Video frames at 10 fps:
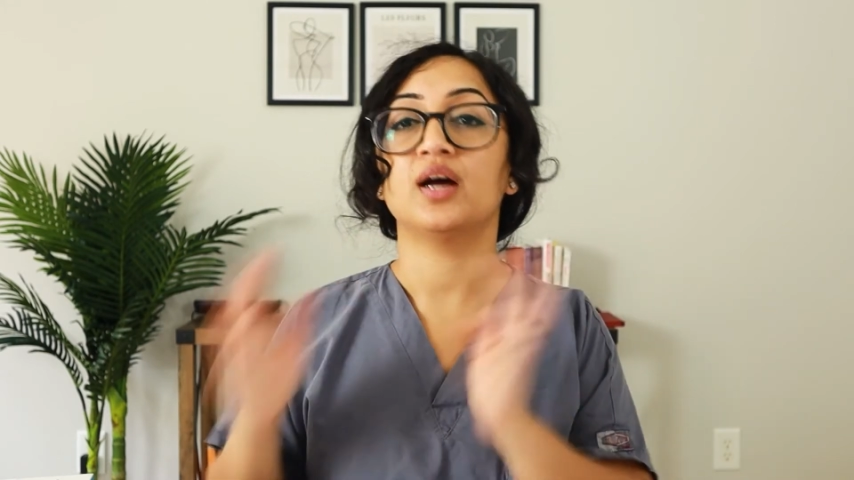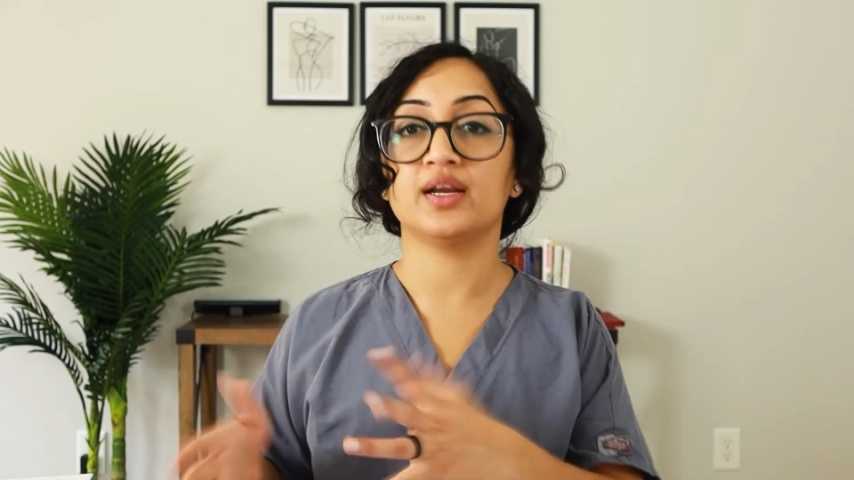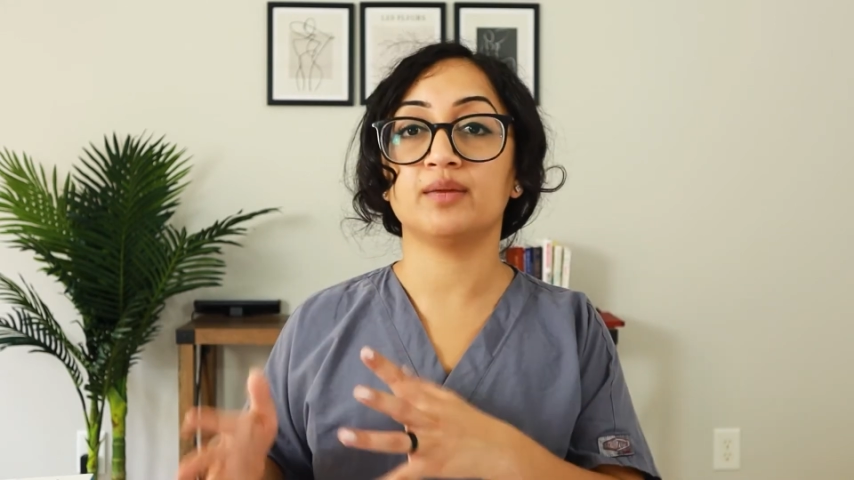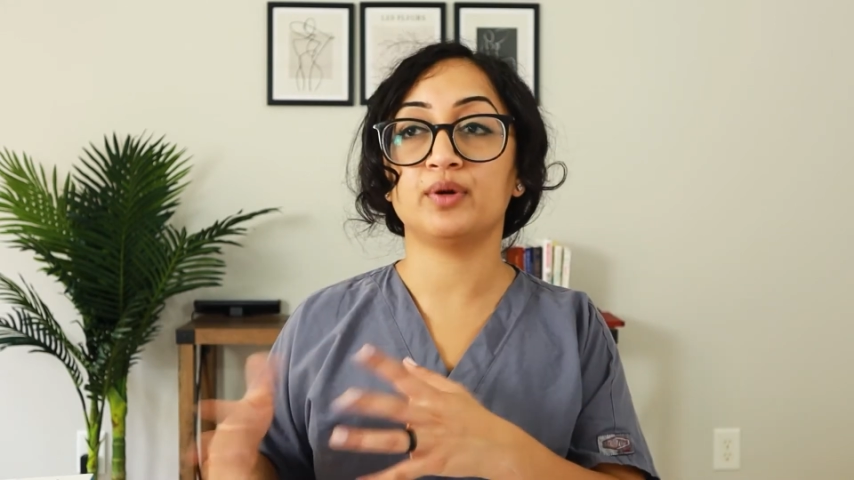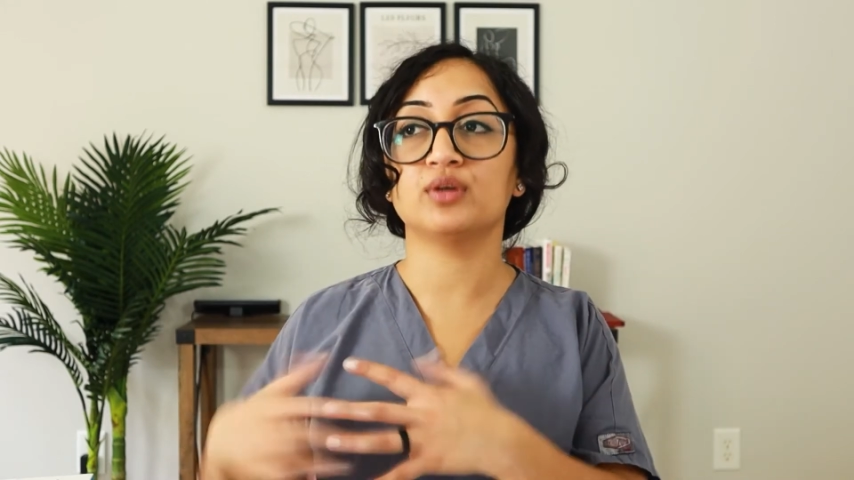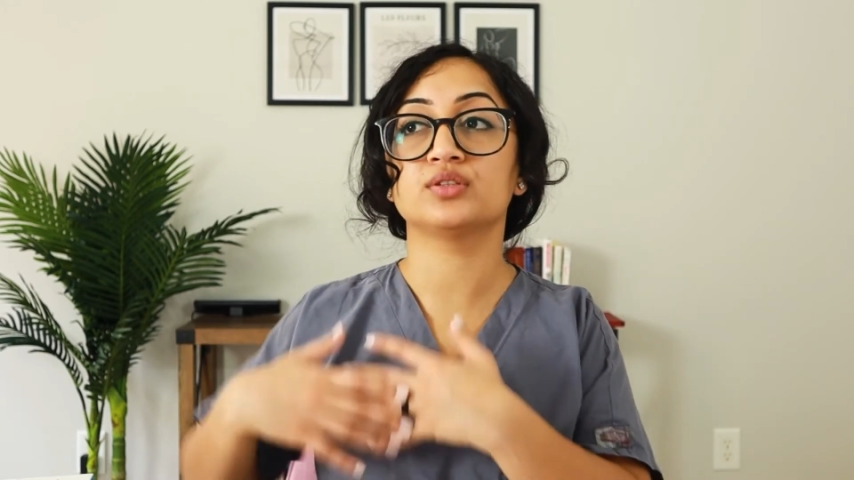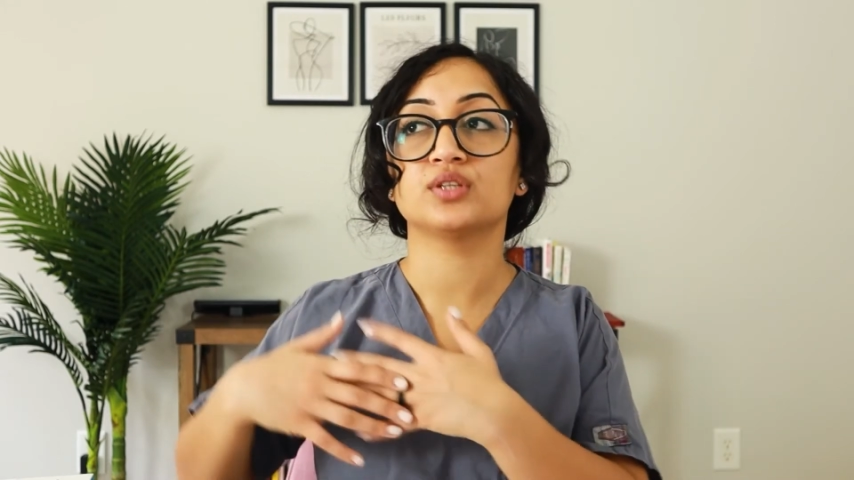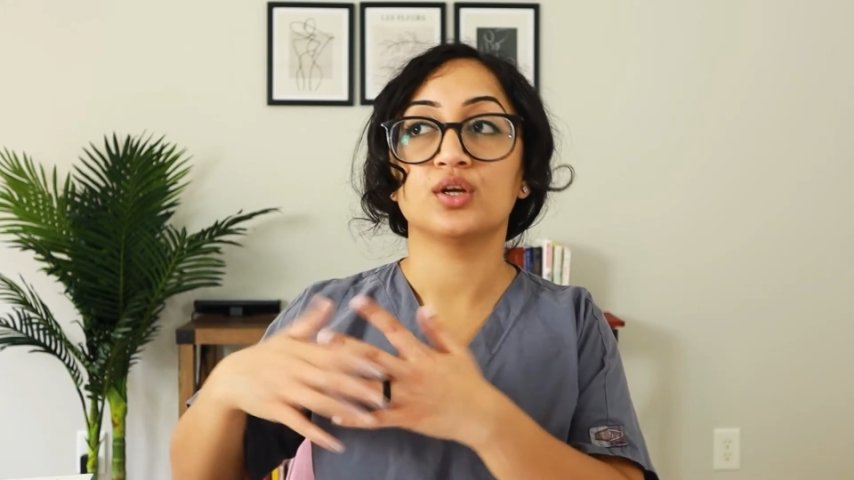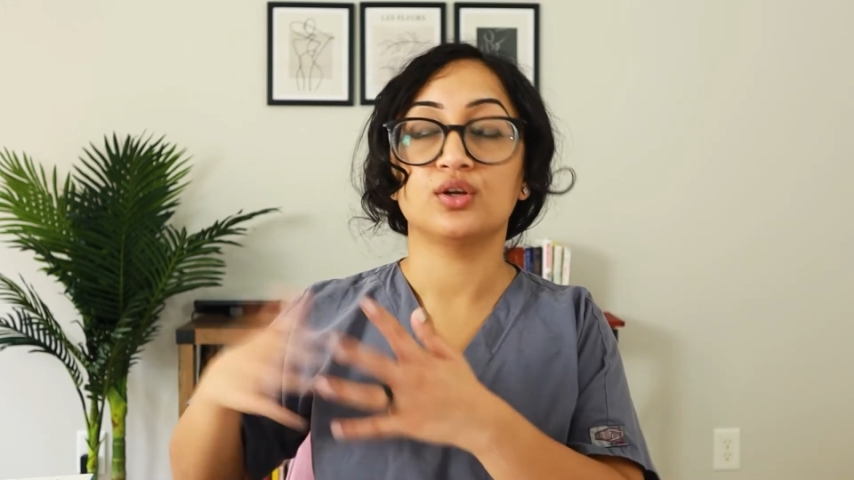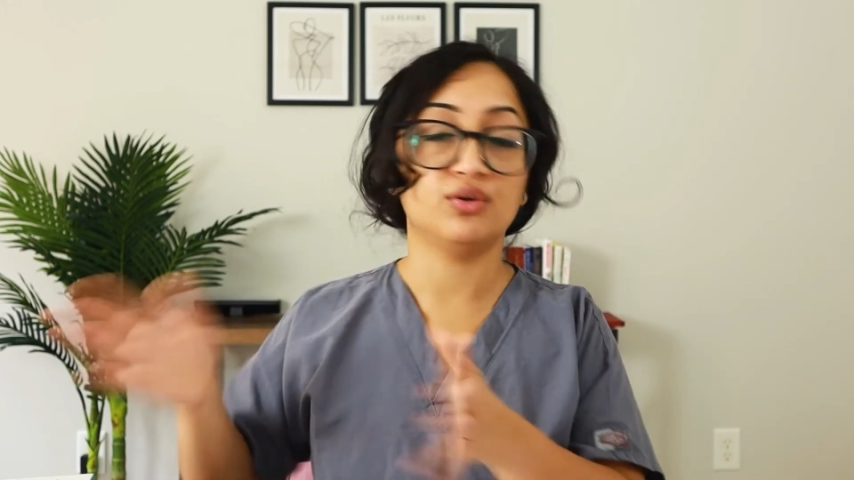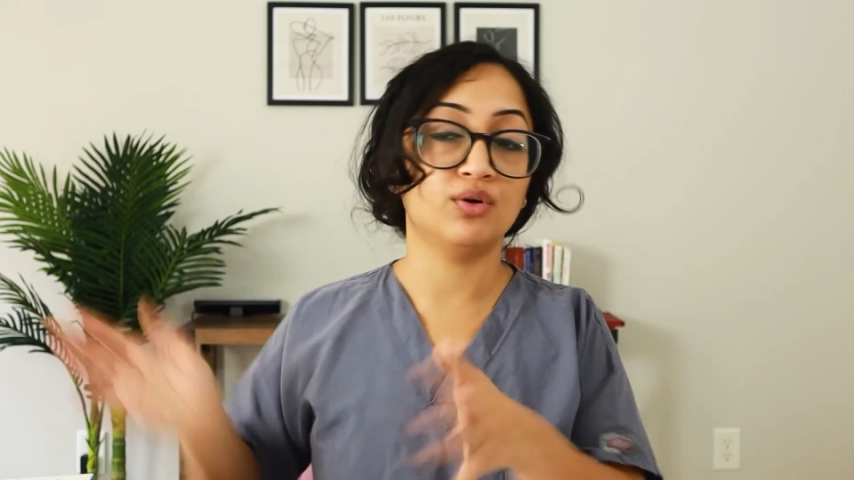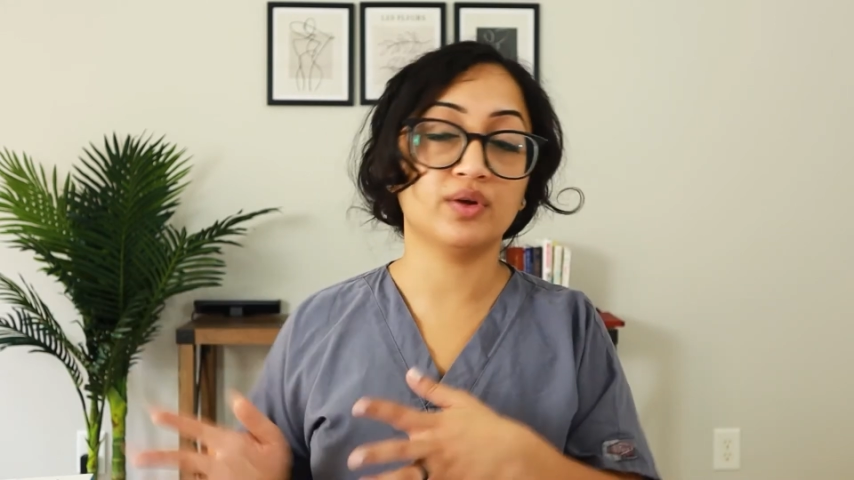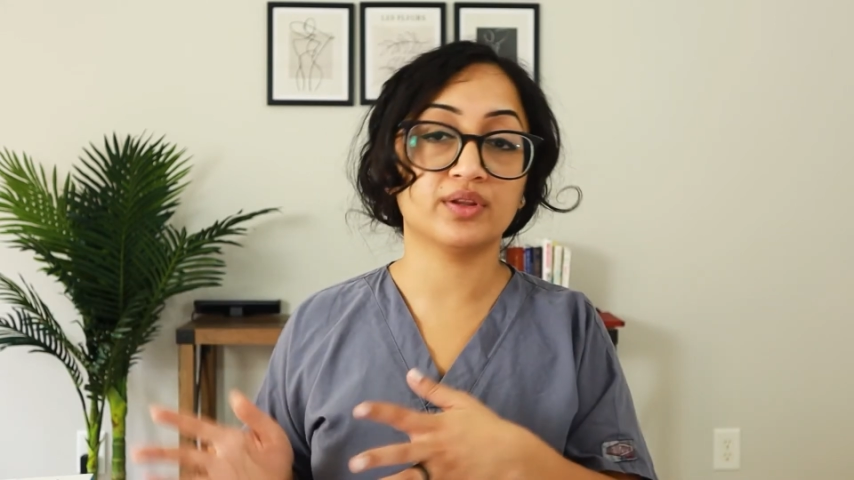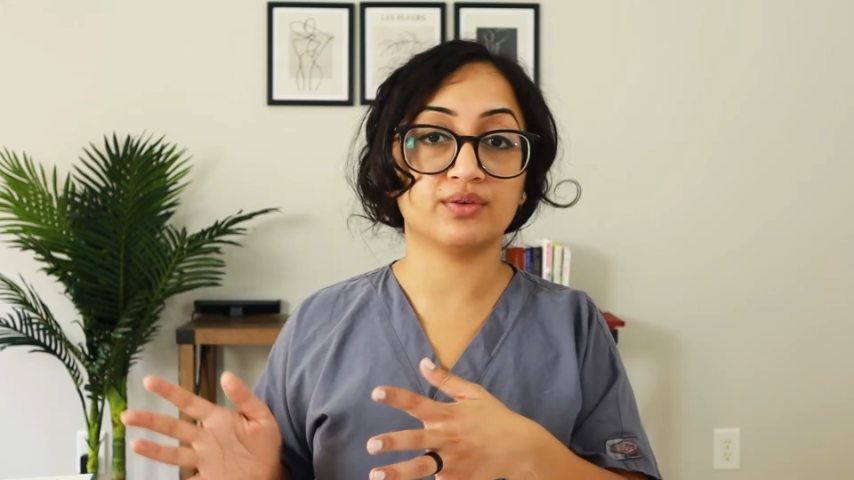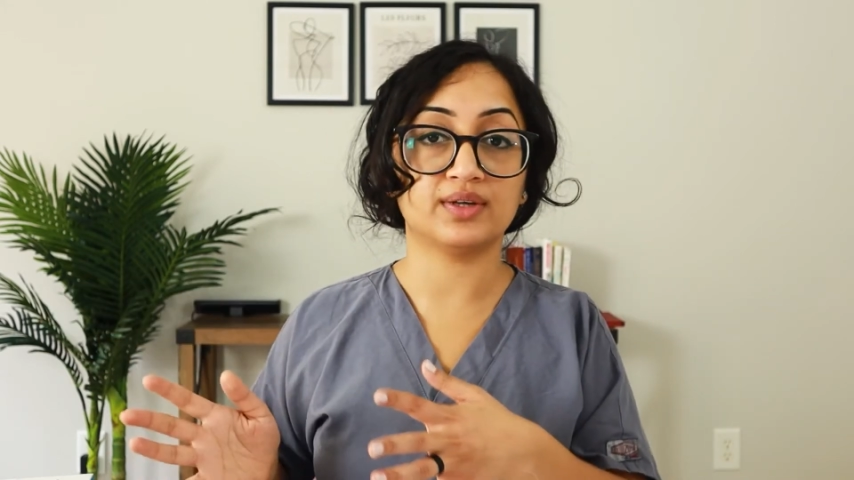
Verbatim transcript: Unopposed, no other